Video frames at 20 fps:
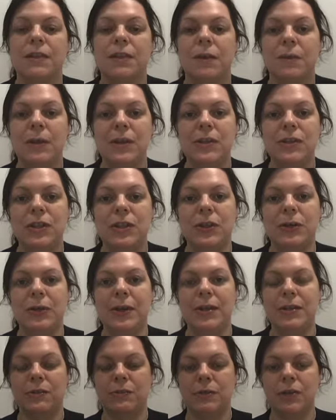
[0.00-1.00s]
that we do
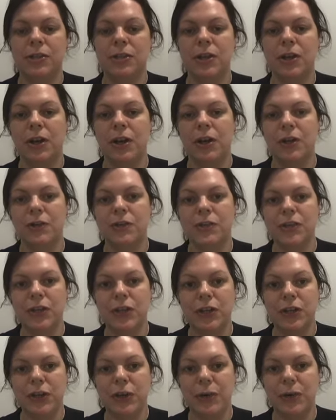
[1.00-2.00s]
is return
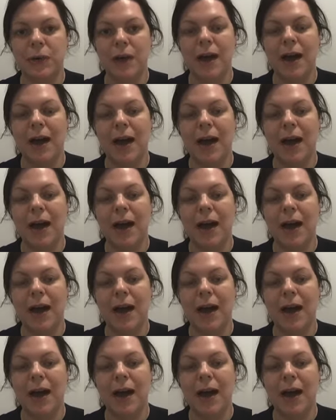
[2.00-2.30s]
to